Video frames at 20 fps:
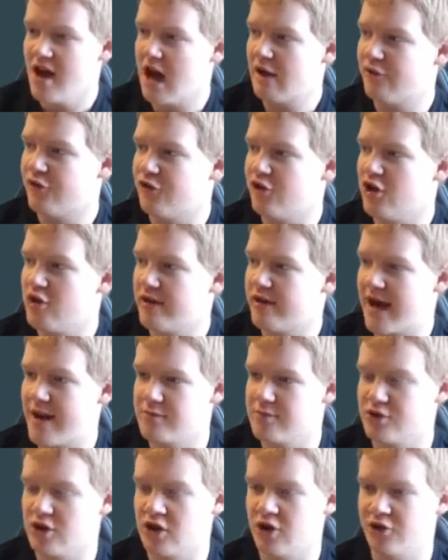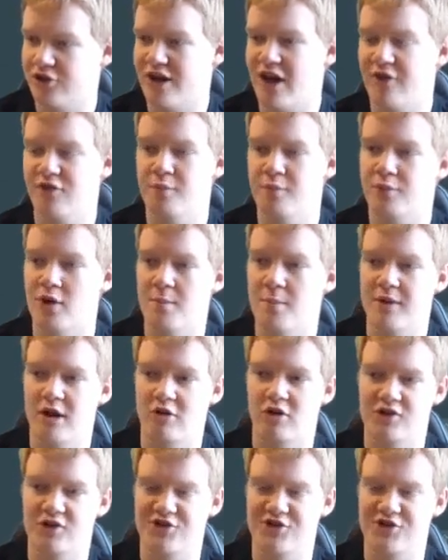After 2 games, ourselves and Brondby are